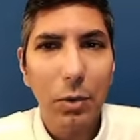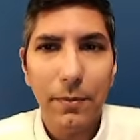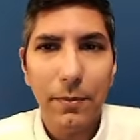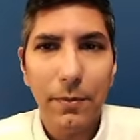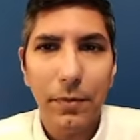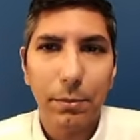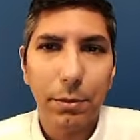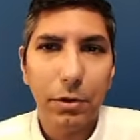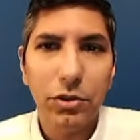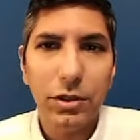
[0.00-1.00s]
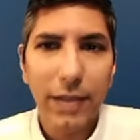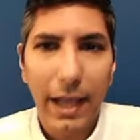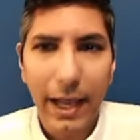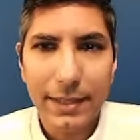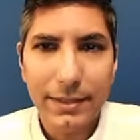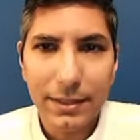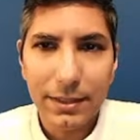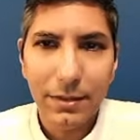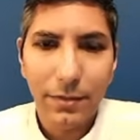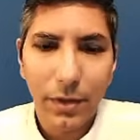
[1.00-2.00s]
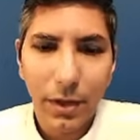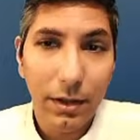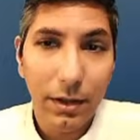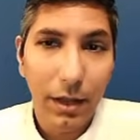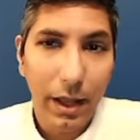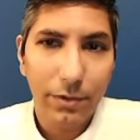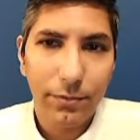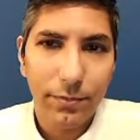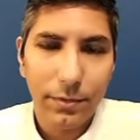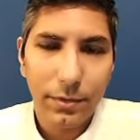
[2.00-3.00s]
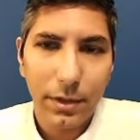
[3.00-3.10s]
We purchase acid and a lot of